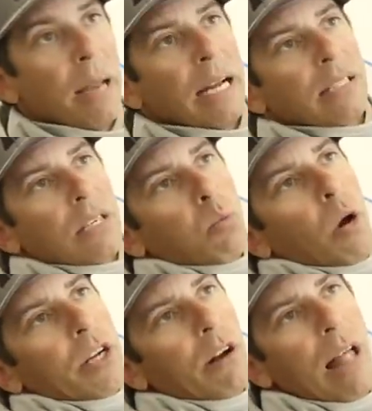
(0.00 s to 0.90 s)
means is
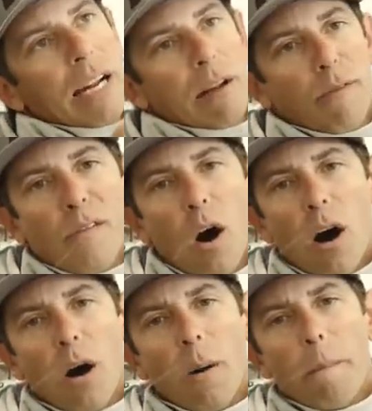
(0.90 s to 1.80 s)
when you're letting it
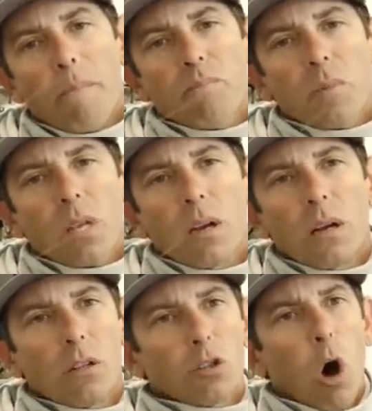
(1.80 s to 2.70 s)
fall,
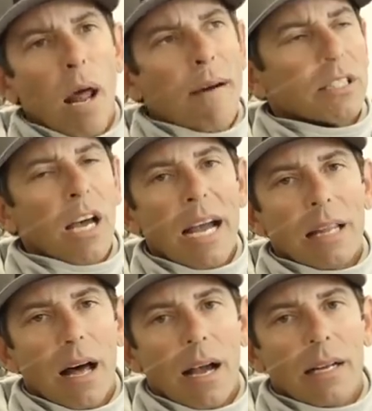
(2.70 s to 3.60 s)
don't have a tight
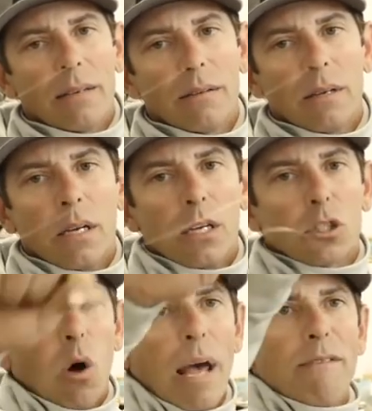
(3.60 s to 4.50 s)
line,
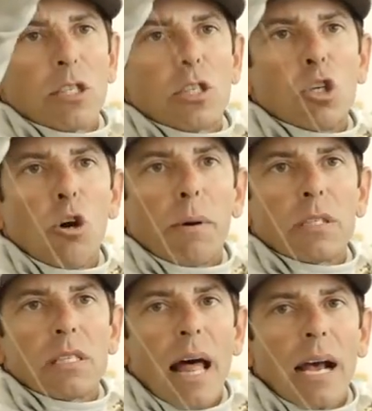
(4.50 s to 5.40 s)
don't have a super
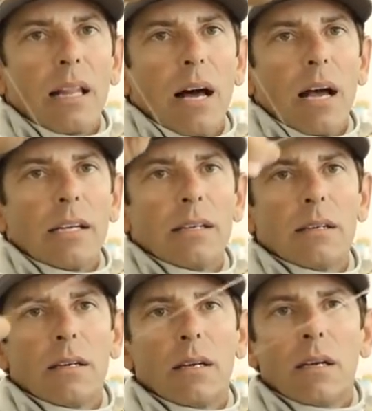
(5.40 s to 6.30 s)
slack line,
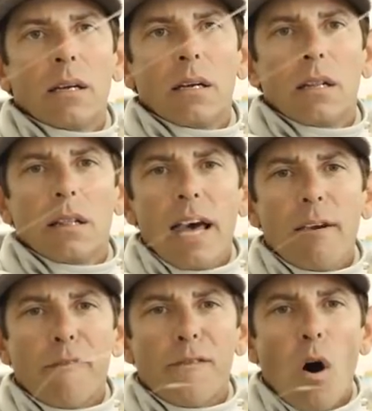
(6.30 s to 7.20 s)
let
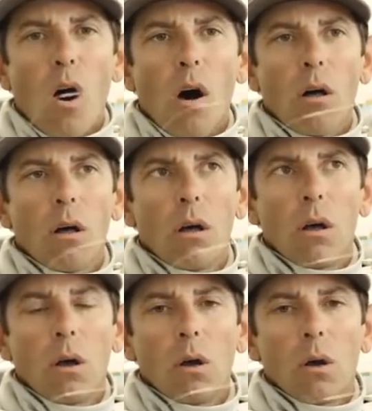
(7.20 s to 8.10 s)
it fall
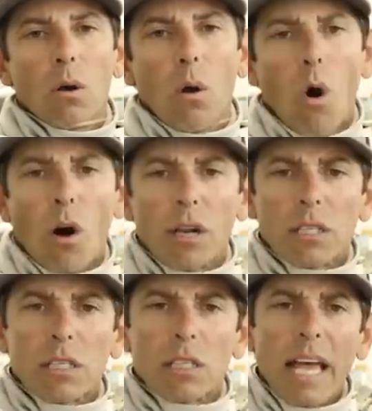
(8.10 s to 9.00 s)
on a
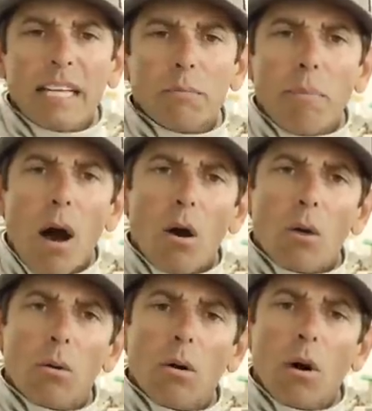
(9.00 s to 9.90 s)
slight
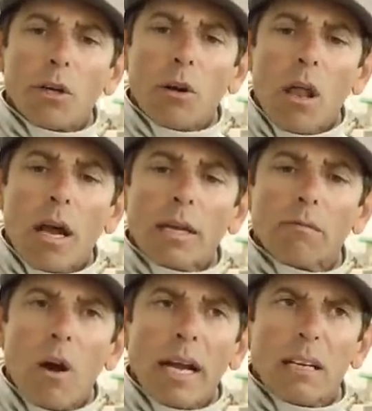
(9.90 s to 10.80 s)
bow on your line,
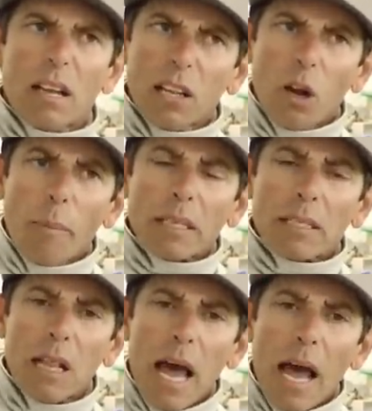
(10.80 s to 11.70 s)
right? A little bit of
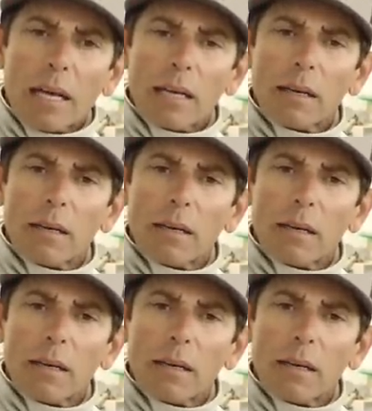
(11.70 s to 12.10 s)
slack.